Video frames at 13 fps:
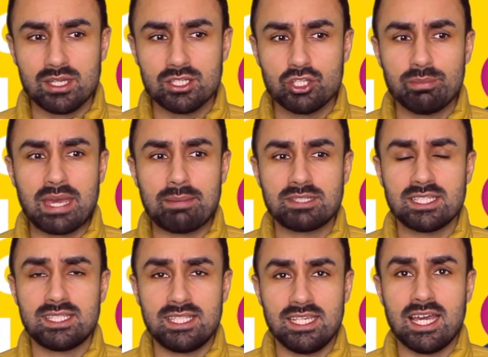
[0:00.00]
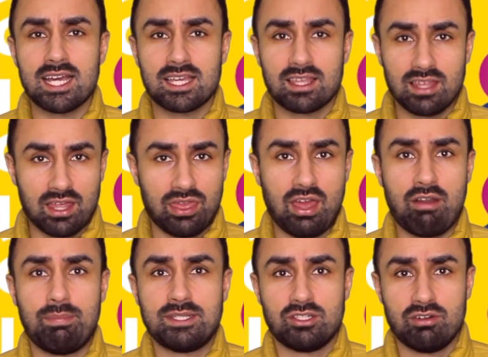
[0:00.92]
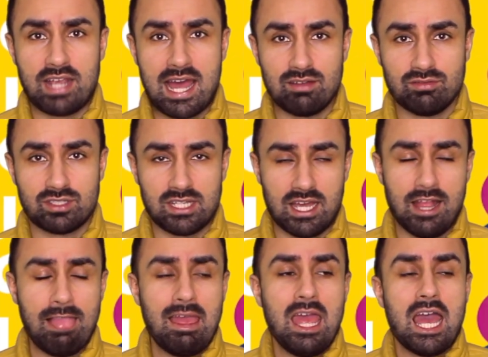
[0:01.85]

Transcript: to be able to see a therapist or a counsellor.